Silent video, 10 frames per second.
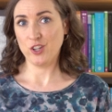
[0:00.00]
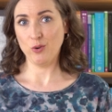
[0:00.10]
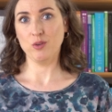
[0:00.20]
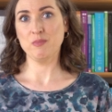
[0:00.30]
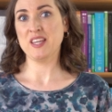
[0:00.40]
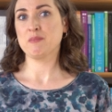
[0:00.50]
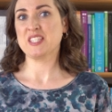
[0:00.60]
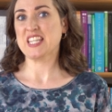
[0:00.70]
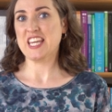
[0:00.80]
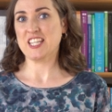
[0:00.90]
You'll make
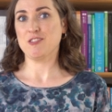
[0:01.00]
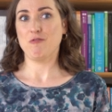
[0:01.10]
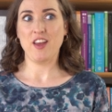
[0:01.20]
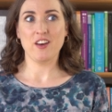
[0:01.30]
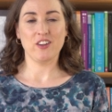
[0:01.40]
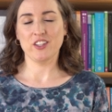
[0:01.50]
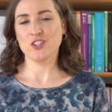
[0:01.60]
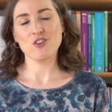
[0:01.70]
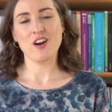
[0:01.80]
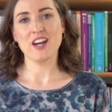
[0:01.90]
mistakes, fail,
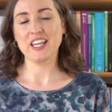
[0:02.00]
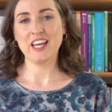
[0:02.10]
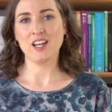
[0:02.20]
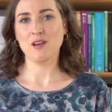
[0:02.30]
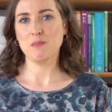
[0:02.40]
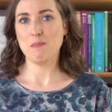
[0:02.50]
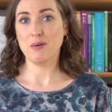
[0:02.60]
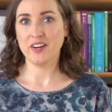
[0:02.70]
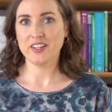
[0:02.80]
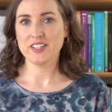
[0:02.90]
and try again,
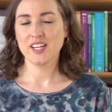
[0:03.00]
but